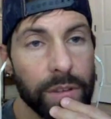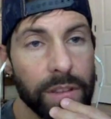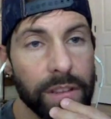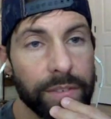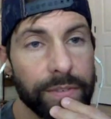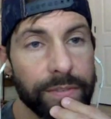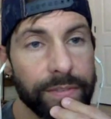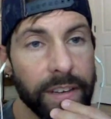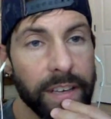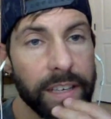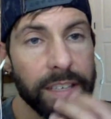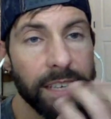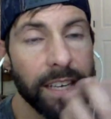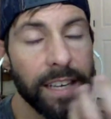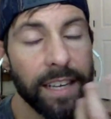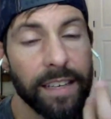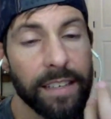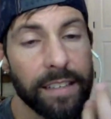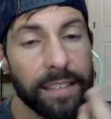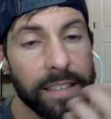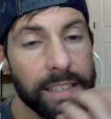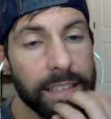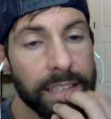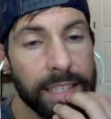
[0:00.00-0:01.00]
the fuck?
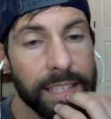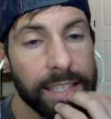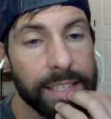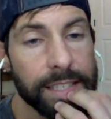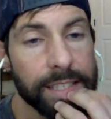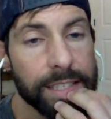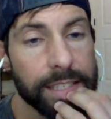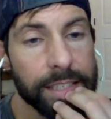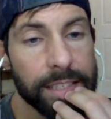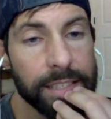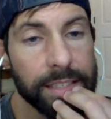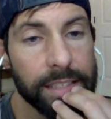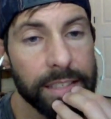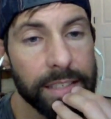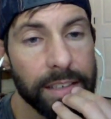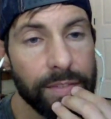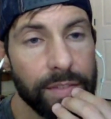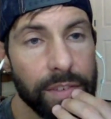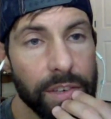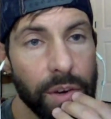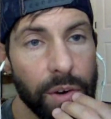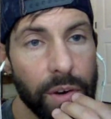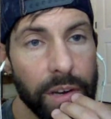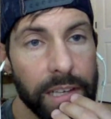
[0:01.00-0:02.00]
Yeah, like I
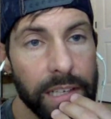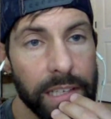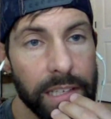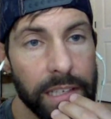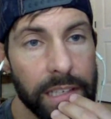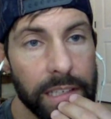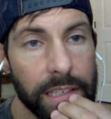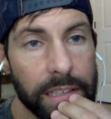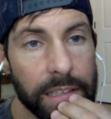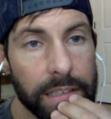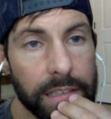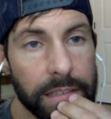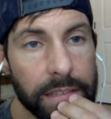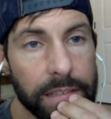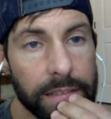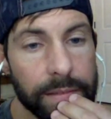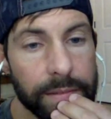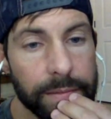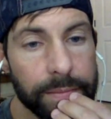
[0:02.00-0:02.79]
have no idea.